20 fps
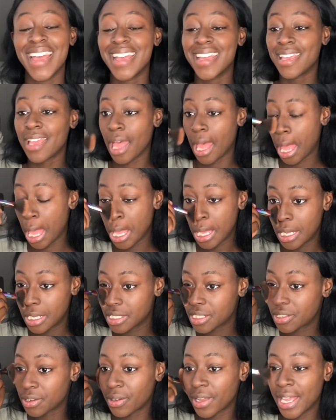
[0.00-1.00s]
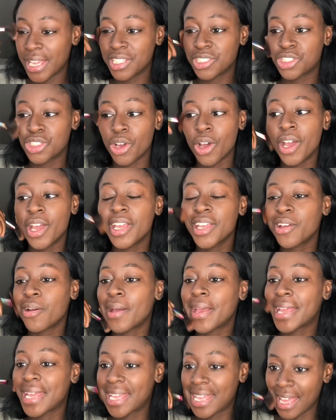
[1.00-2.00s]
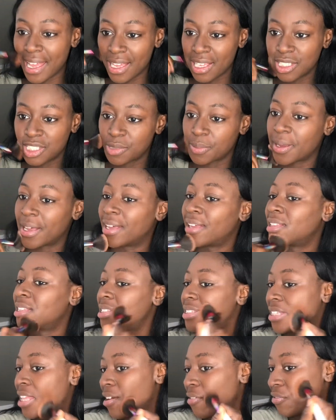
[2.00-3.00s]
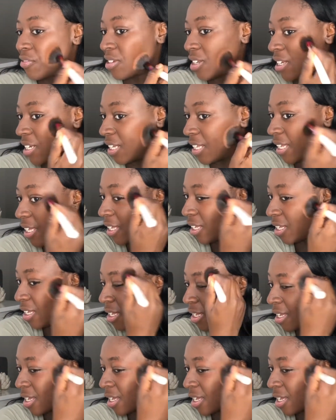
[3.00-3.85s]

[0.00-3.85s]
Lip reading: Yeah, so enjoy your engagement, definitely.